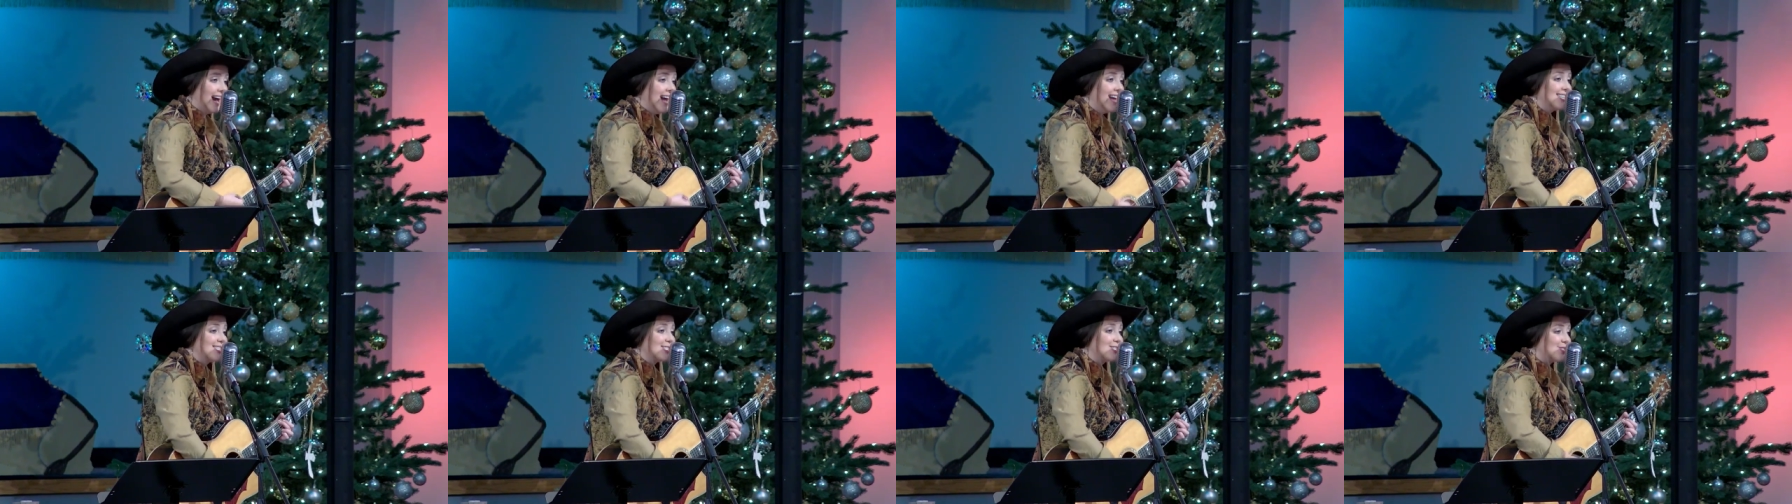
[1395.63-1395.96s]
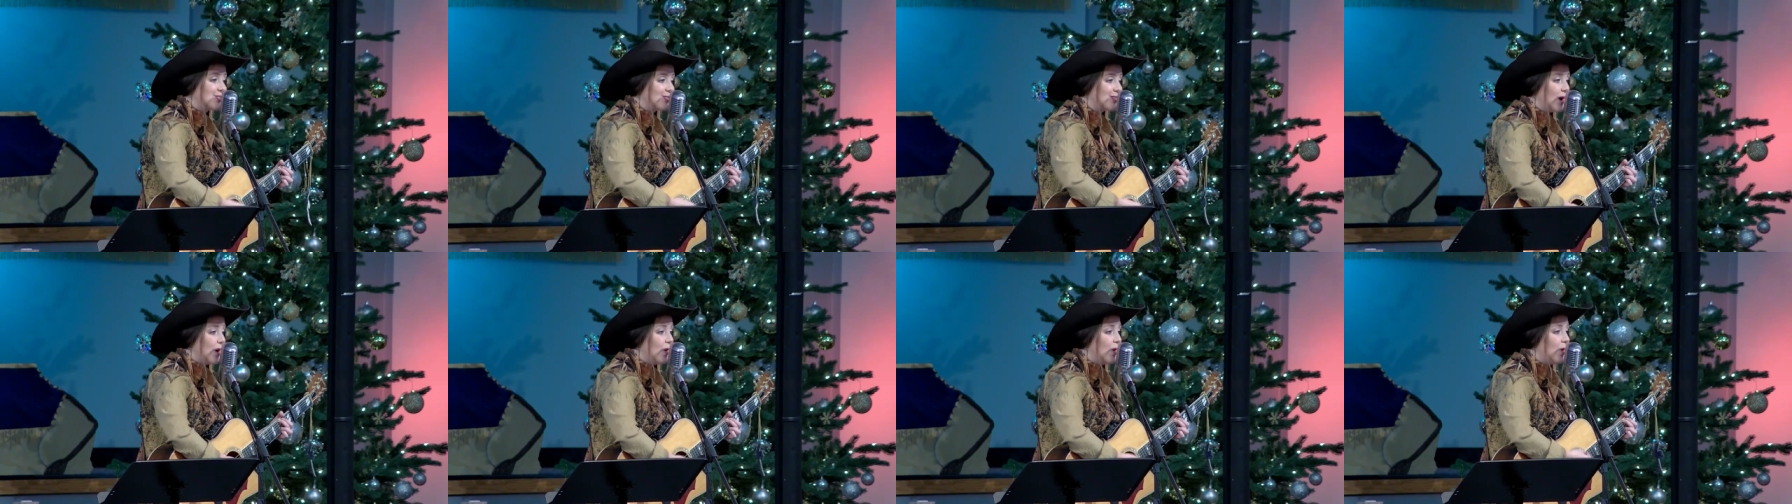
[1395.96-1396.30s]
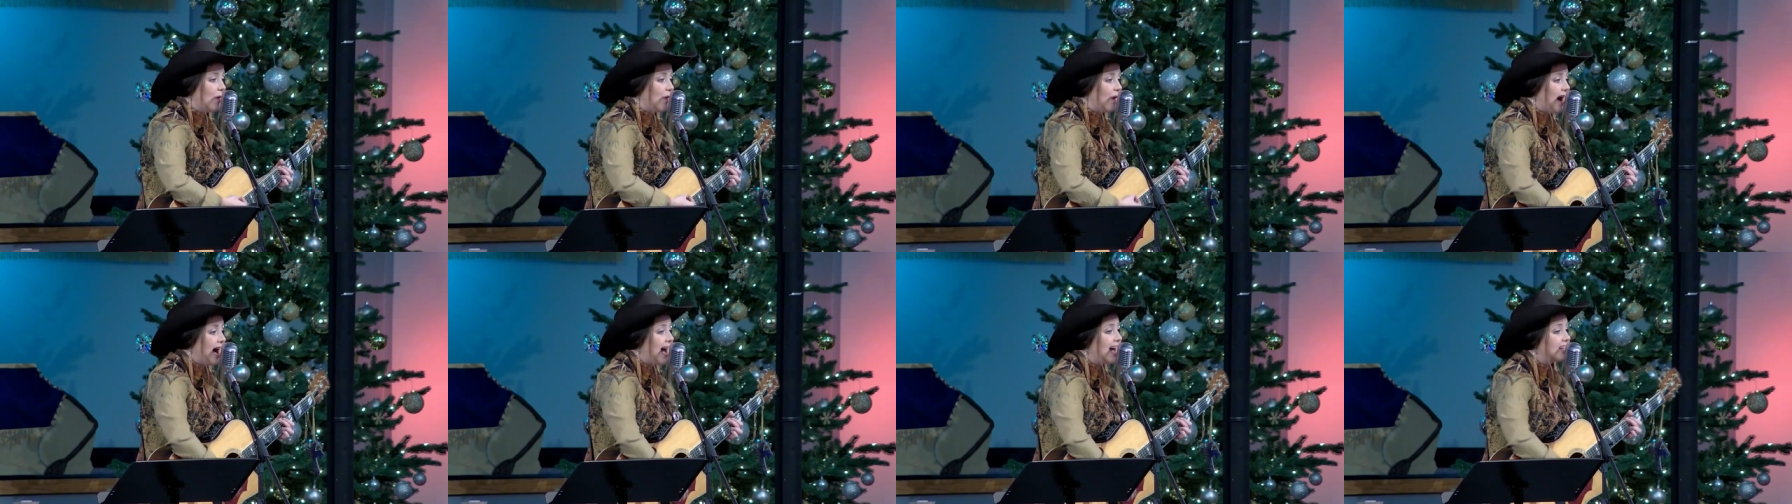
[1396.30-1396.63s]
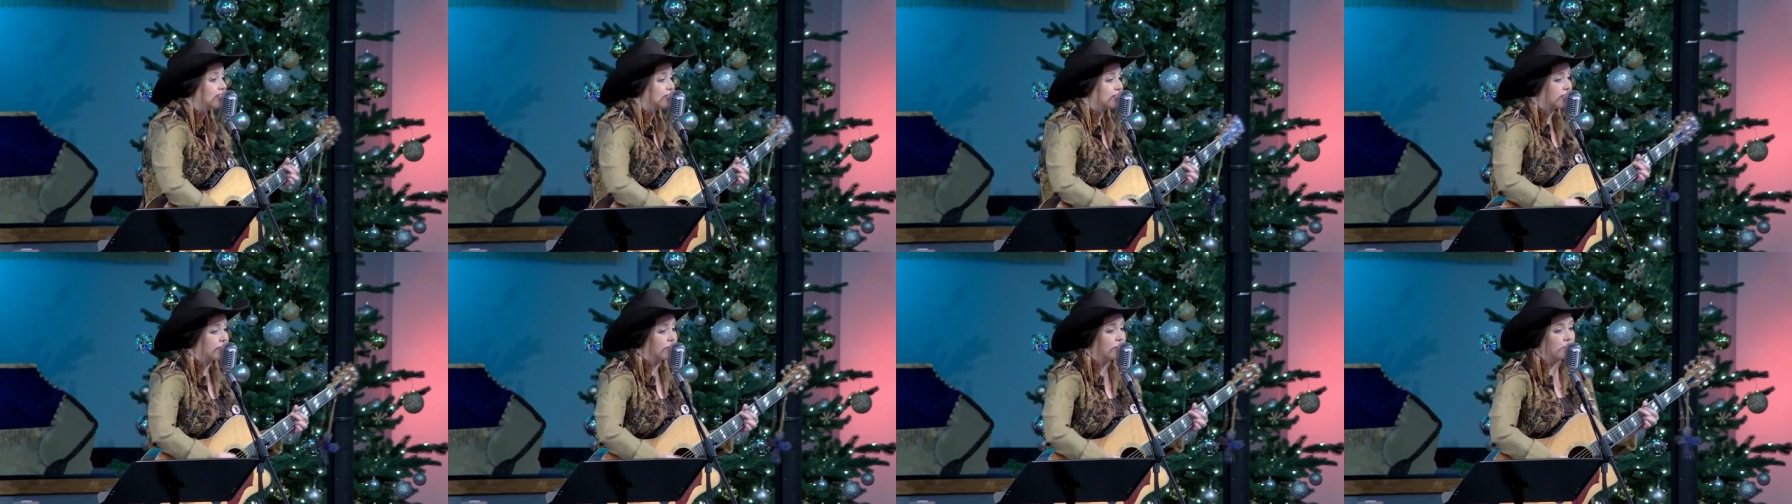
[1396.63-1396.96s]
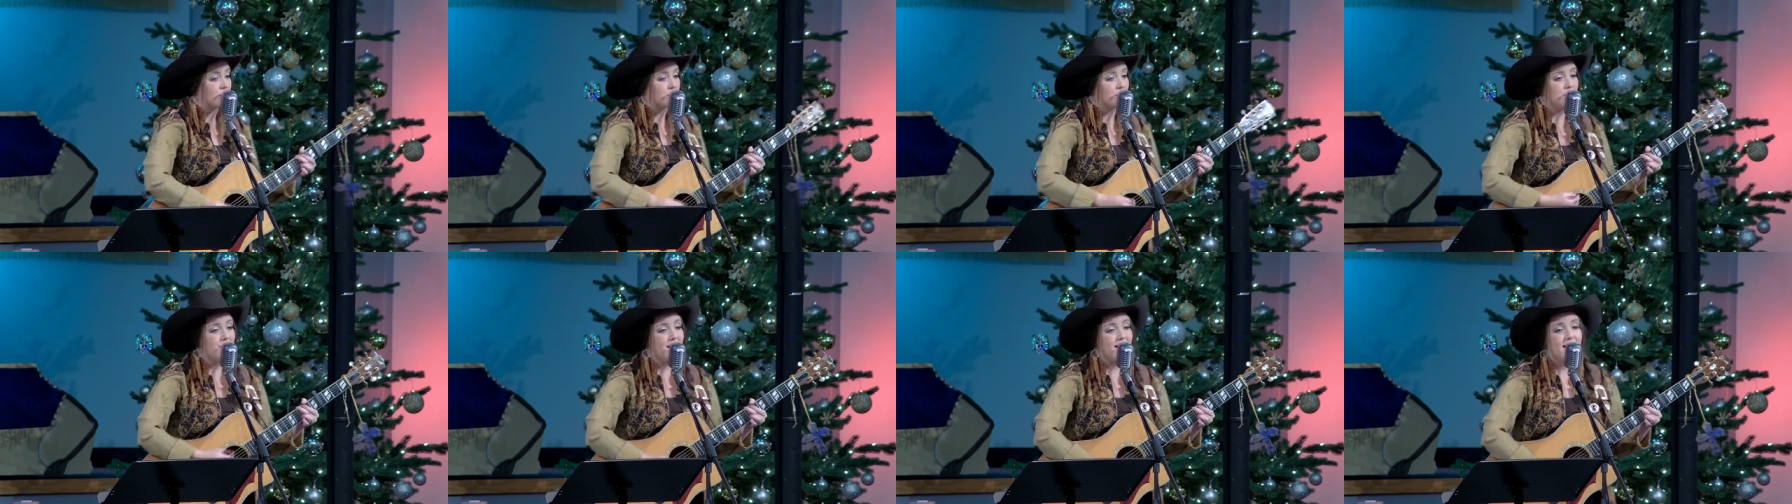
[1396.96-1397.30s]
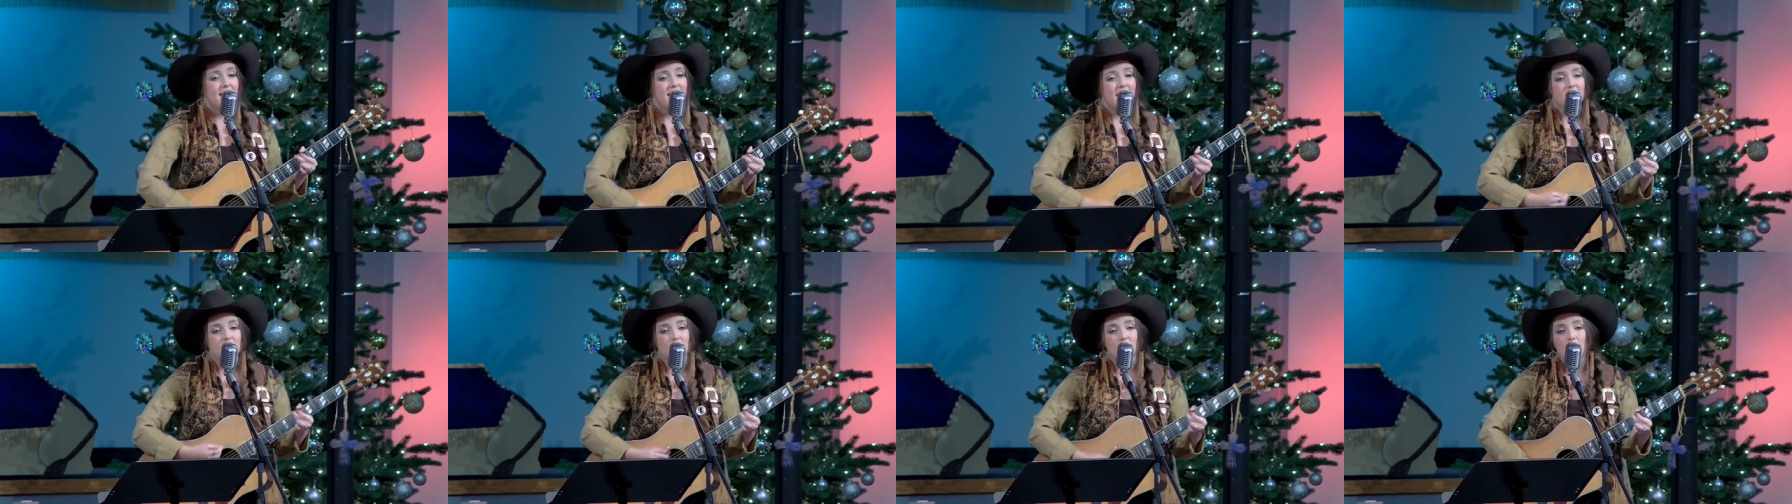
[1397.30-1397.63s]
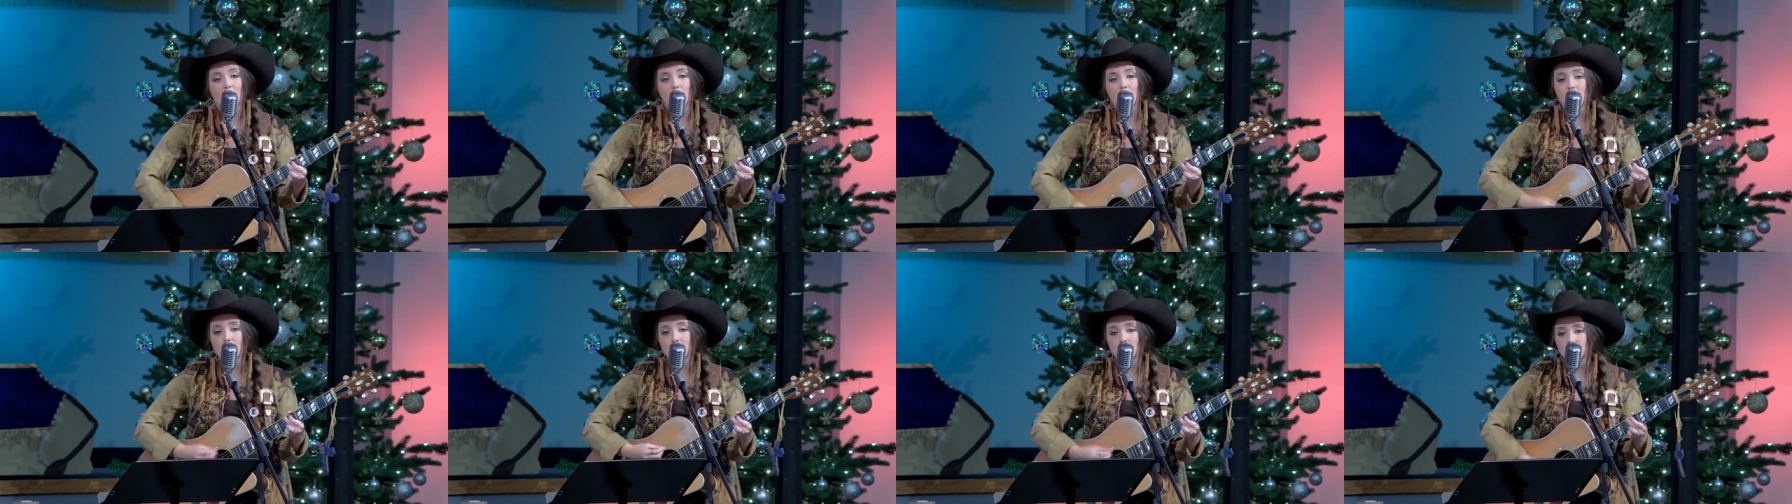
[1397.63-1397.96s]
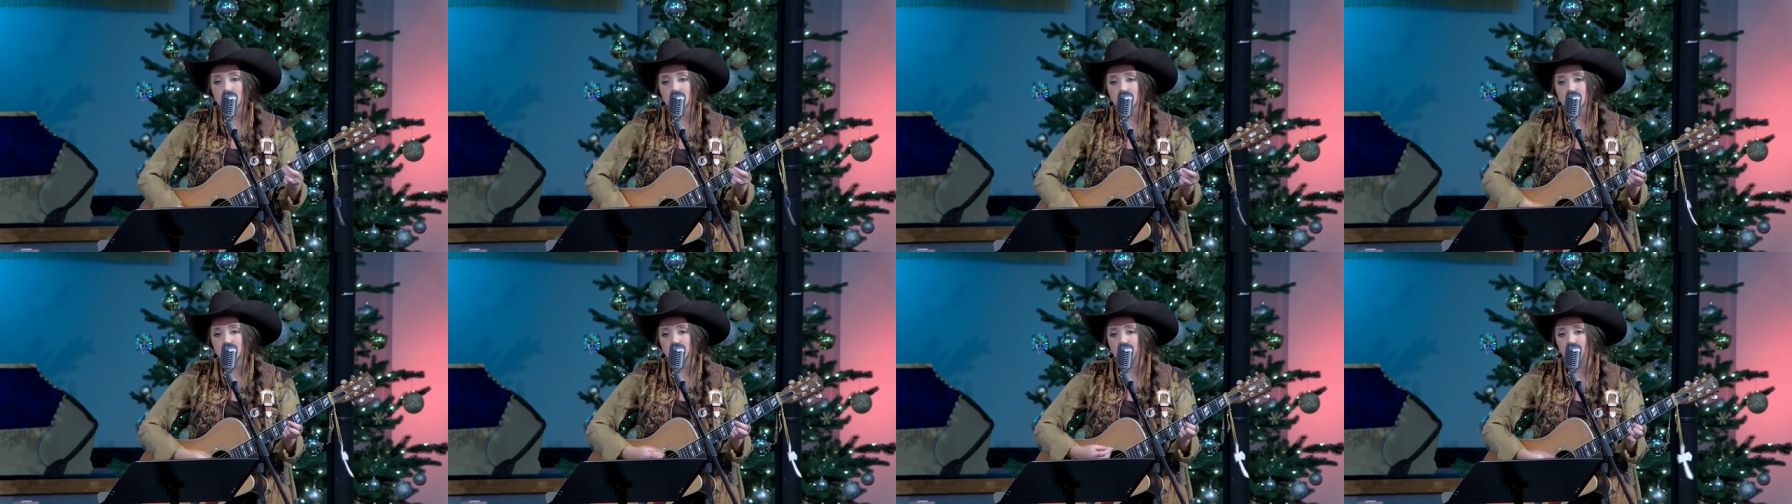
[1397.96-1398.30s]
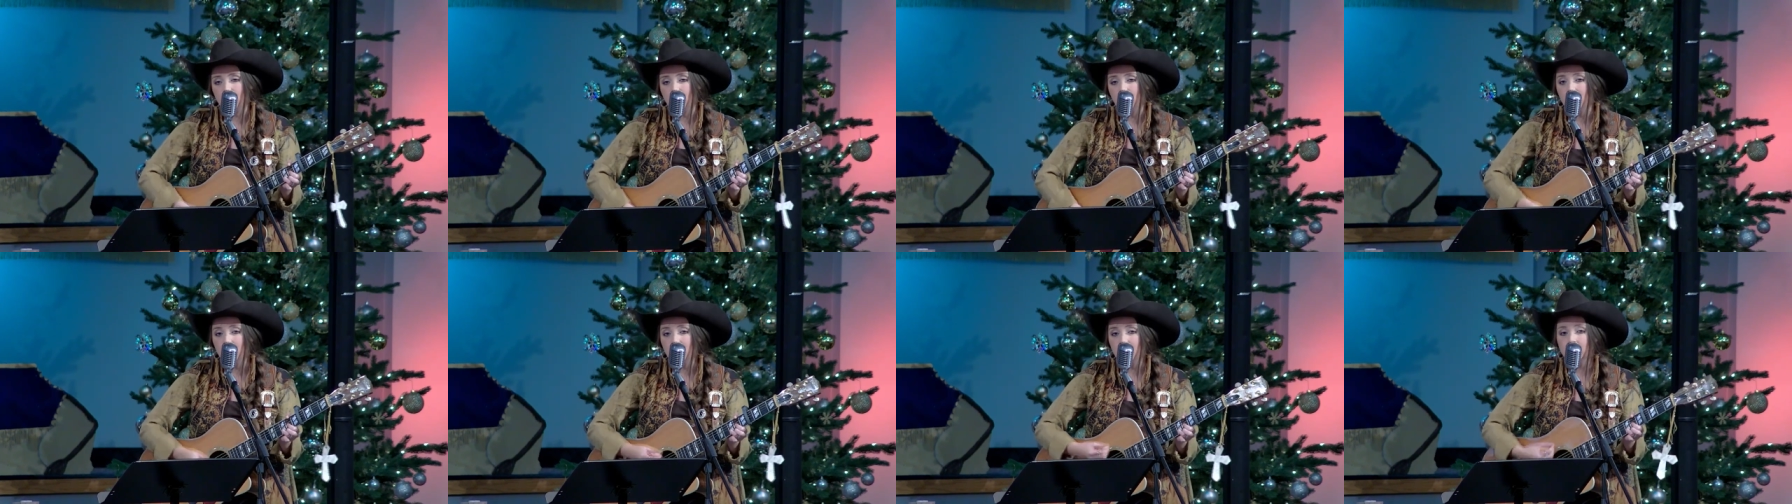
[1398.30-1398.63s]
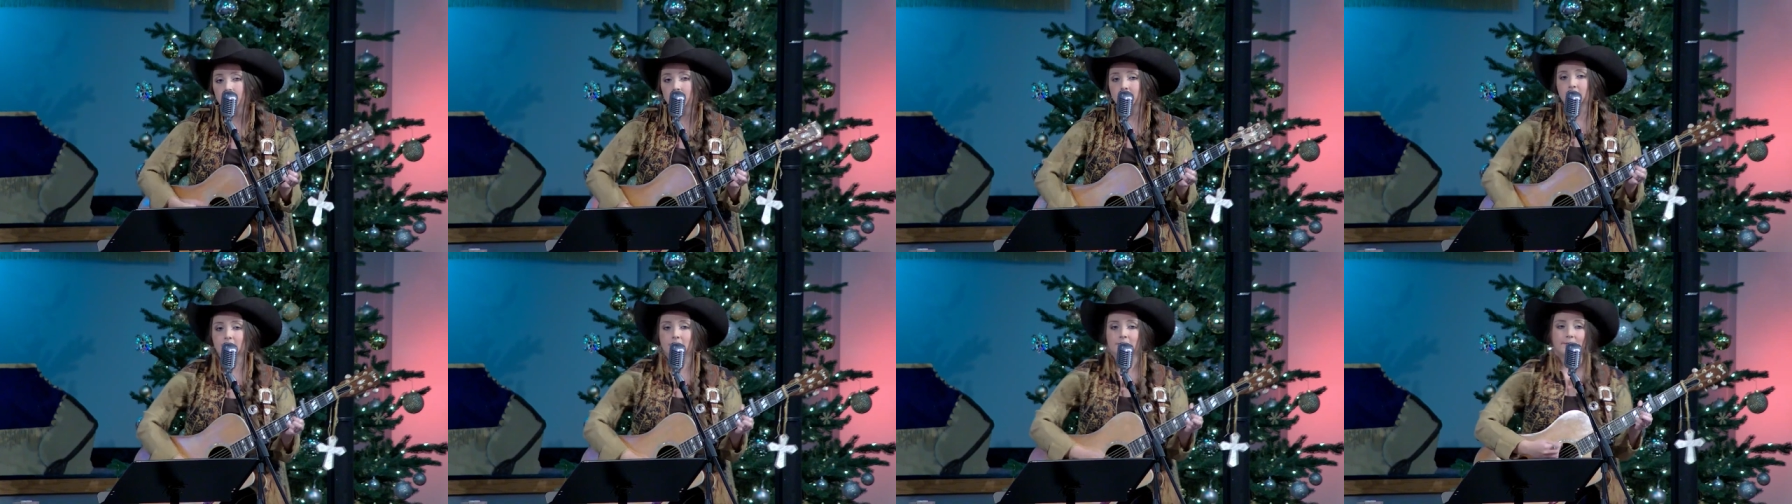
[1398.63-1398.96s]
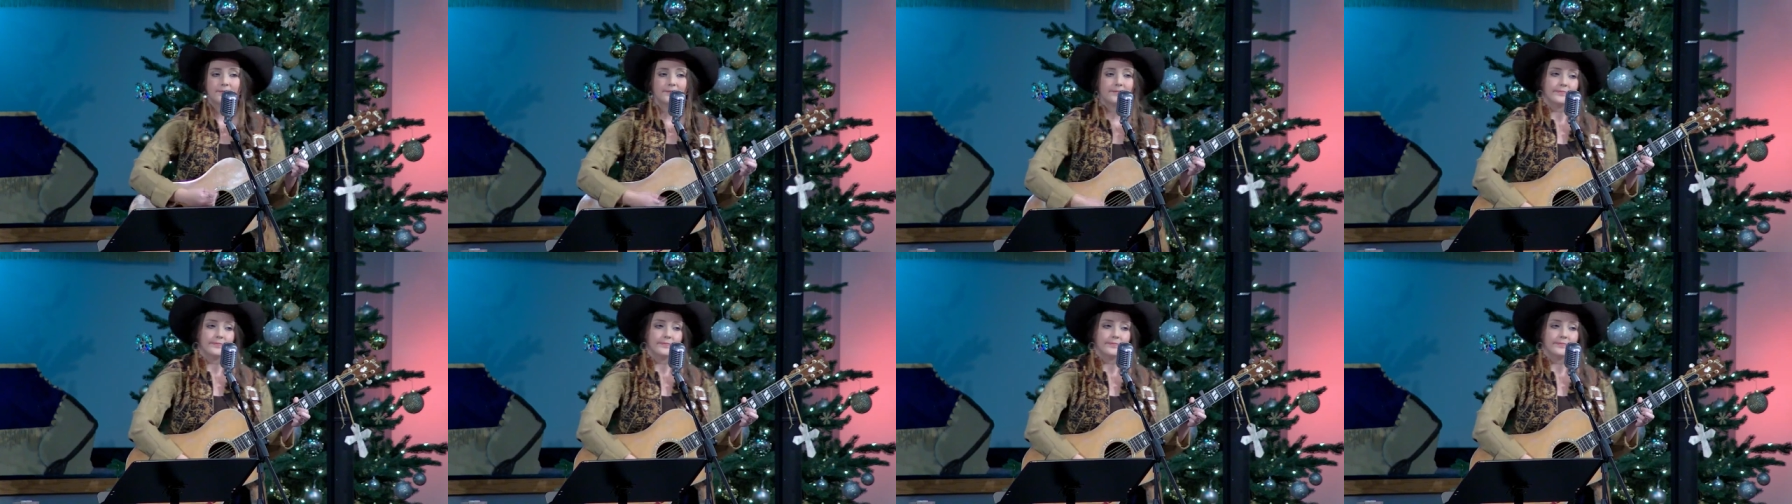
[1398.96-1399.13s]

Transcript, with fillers: and so I took my orders from